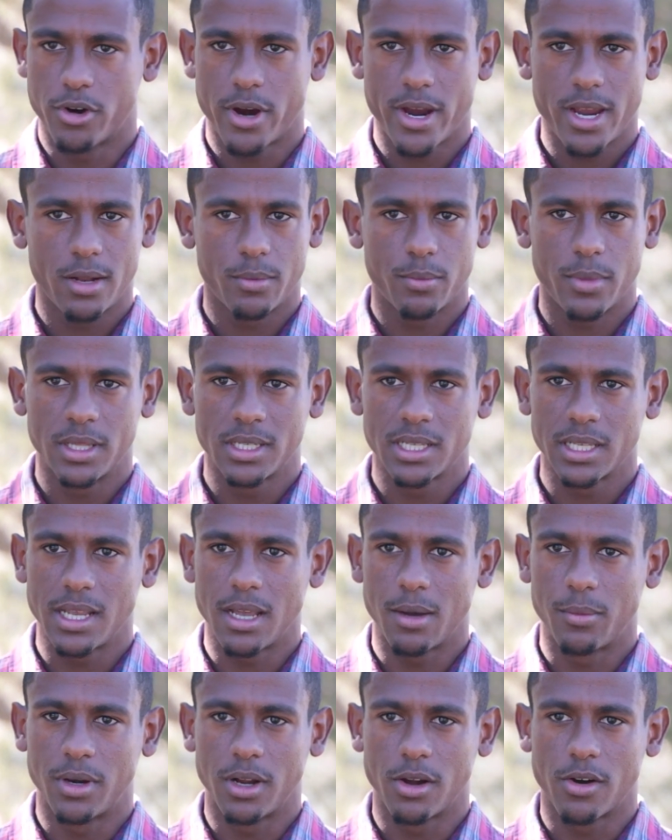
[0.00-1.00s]
great,
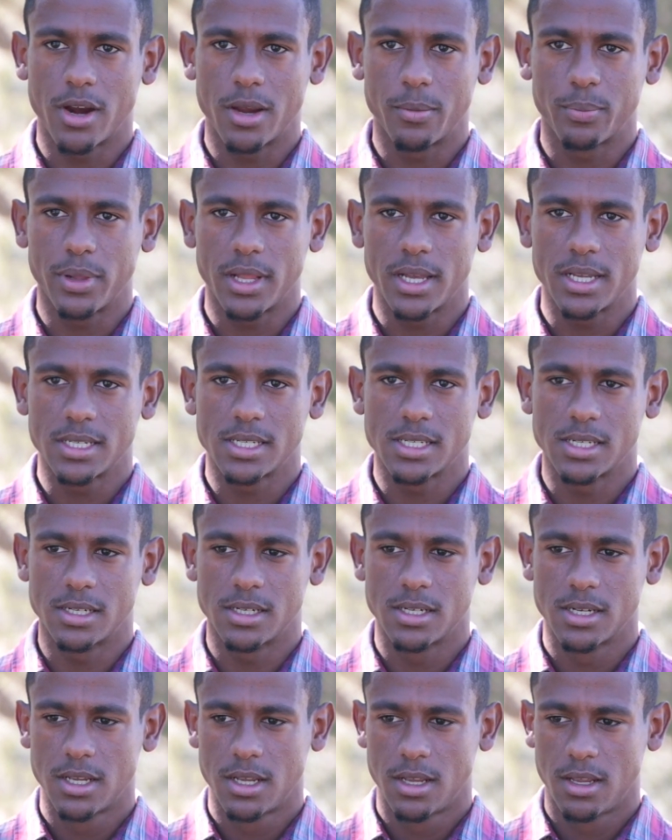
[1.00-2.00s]
mentally I'm in a great place,
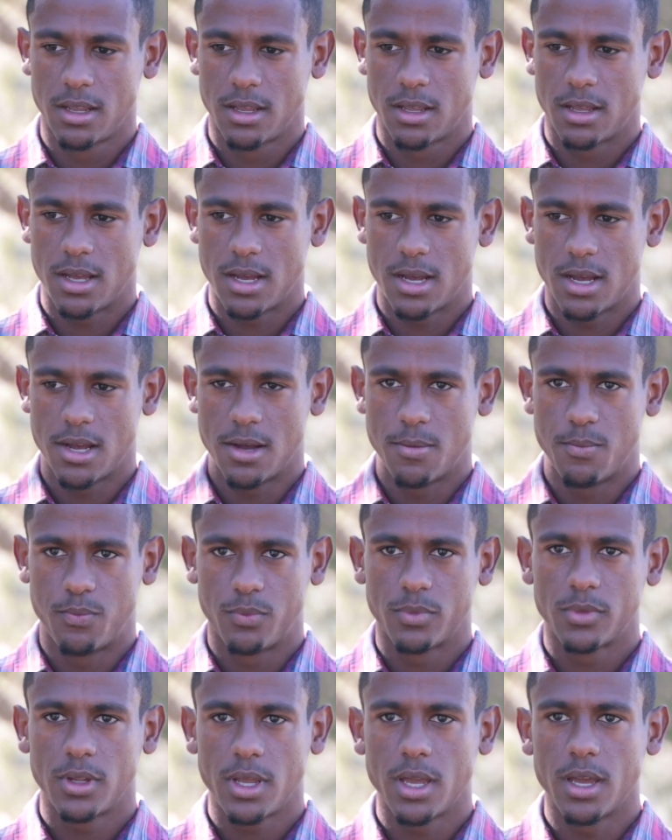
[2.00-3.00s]
and
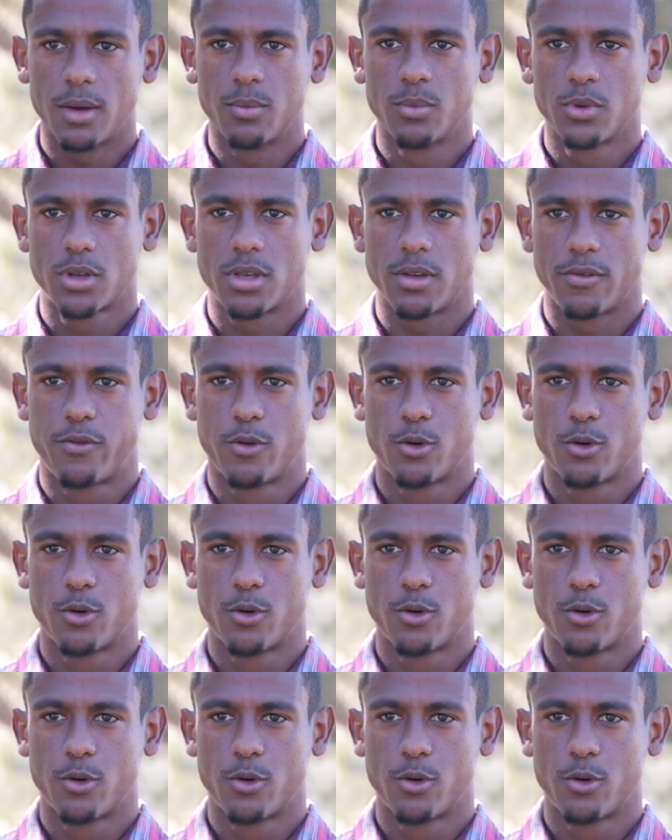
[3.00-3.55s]
yeah, I'm looking